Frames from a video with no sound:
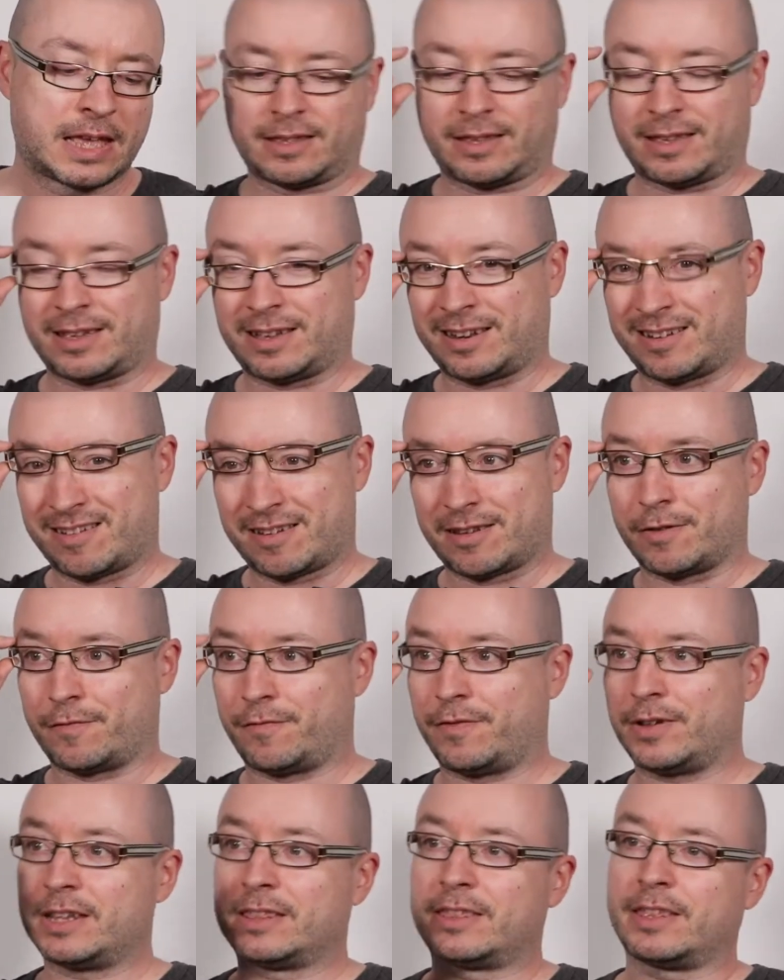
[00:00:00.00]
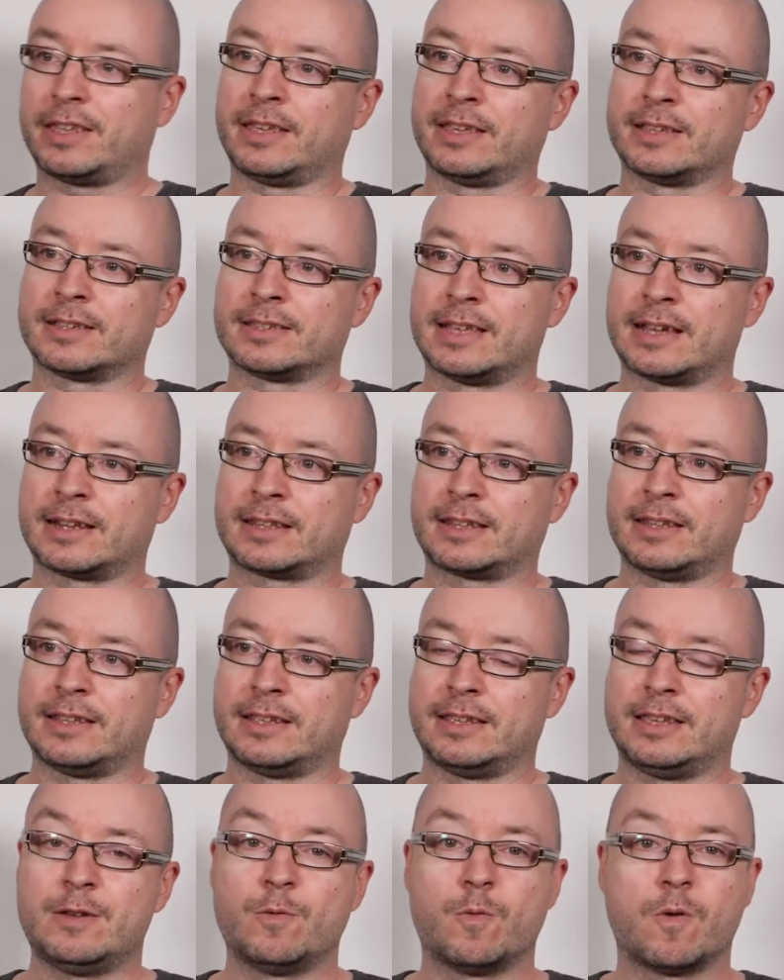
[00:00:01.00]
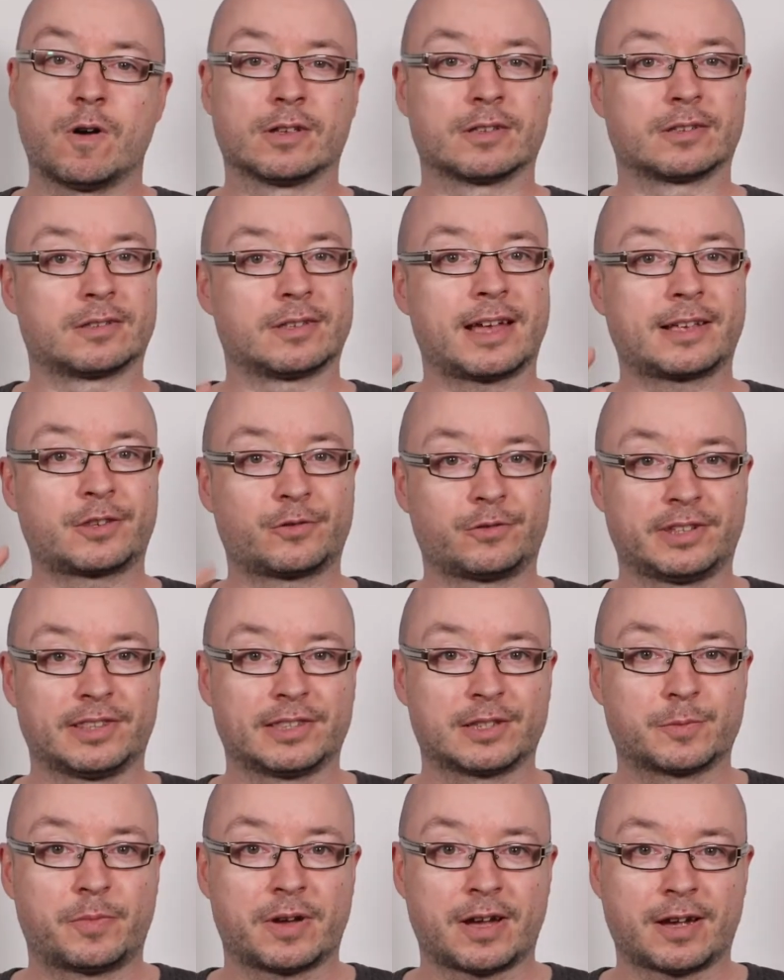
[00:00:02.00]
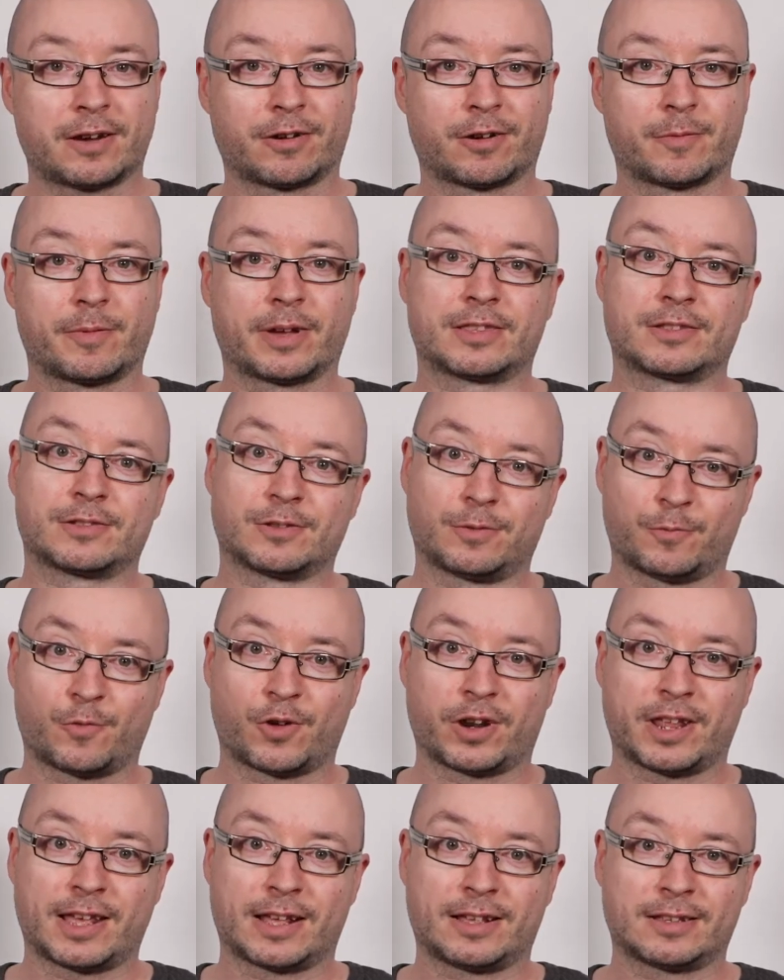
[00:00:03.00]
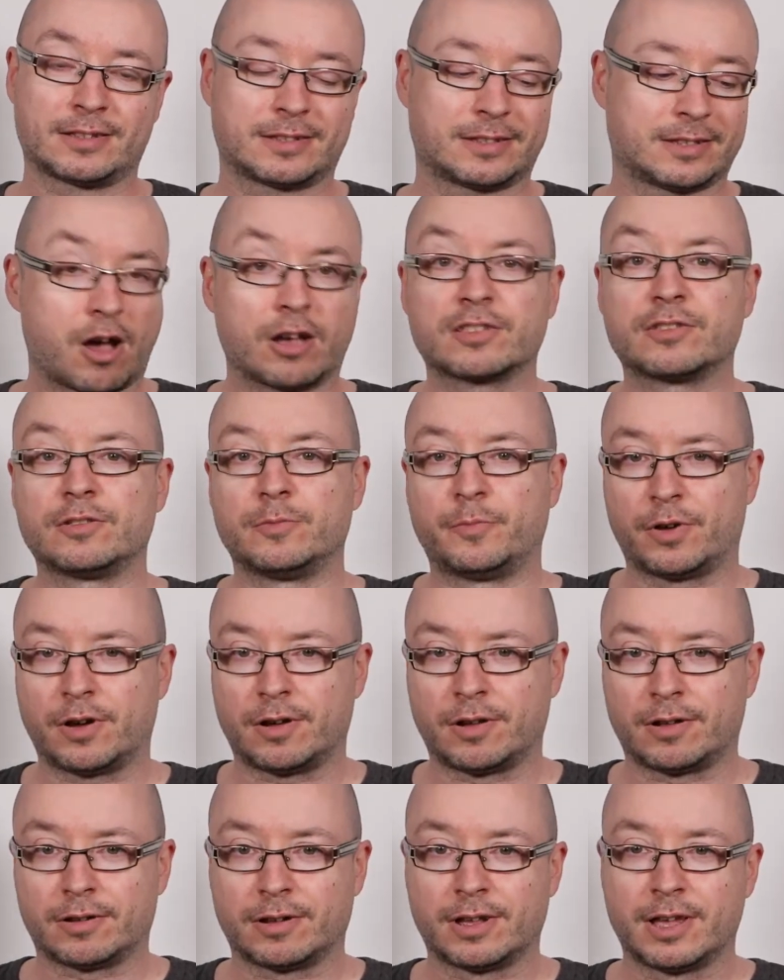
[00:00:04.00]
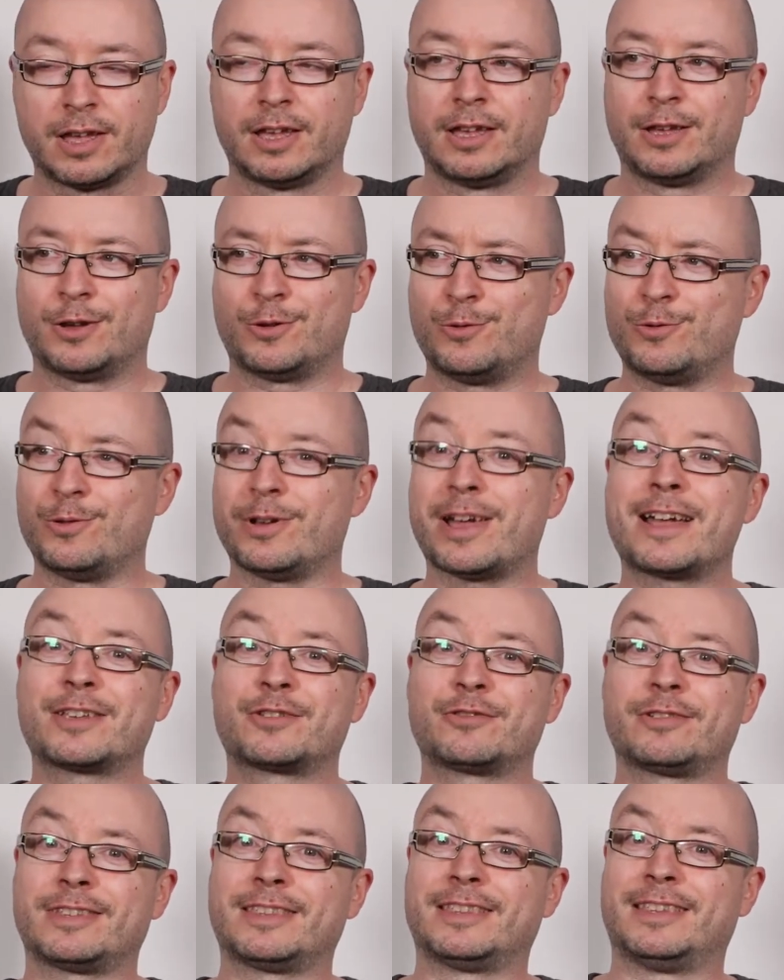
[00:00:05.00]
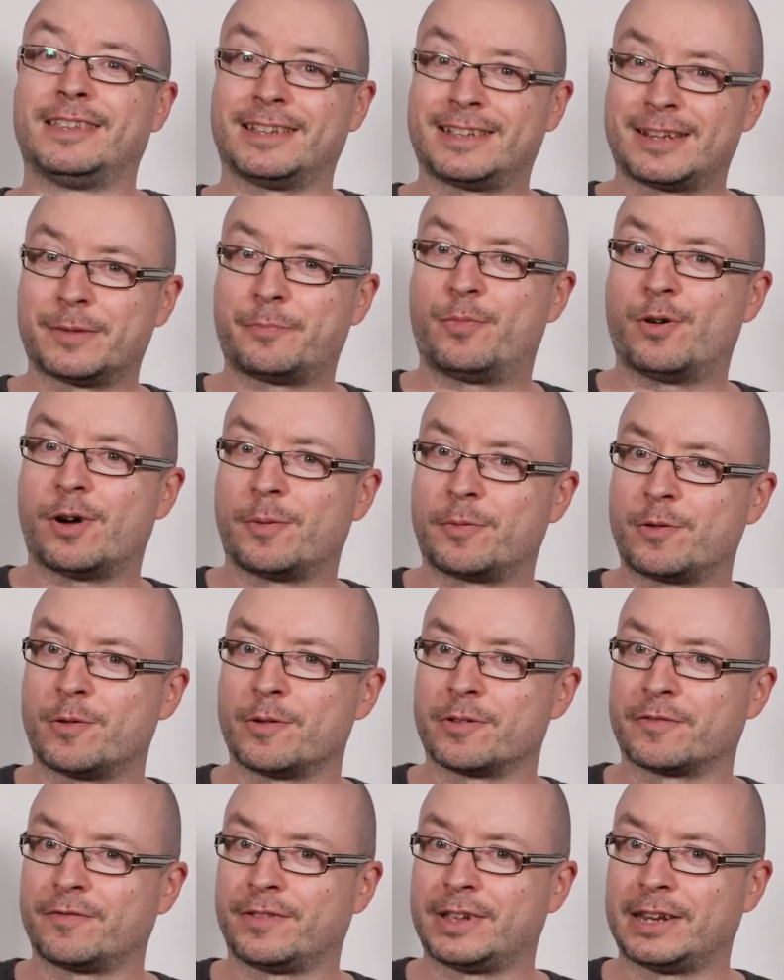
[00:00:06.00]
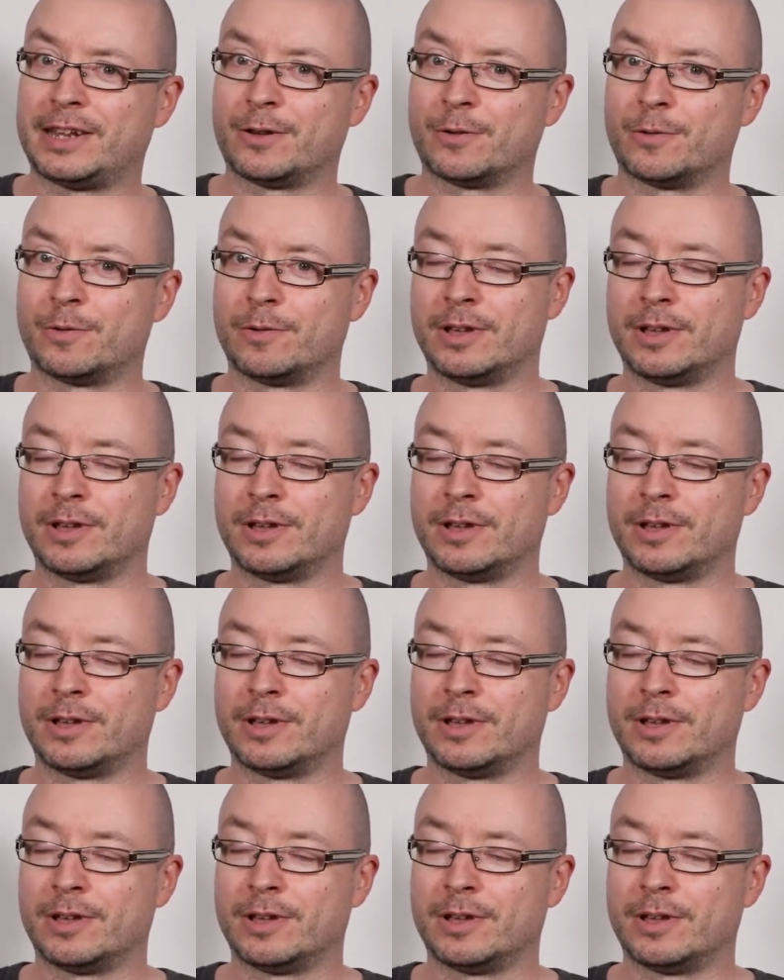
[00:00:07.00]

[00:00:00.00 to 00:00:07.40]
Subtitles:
And the funny thing is that he was actually inspired by someone else, Austin Paul, who actually did a PopCorn video.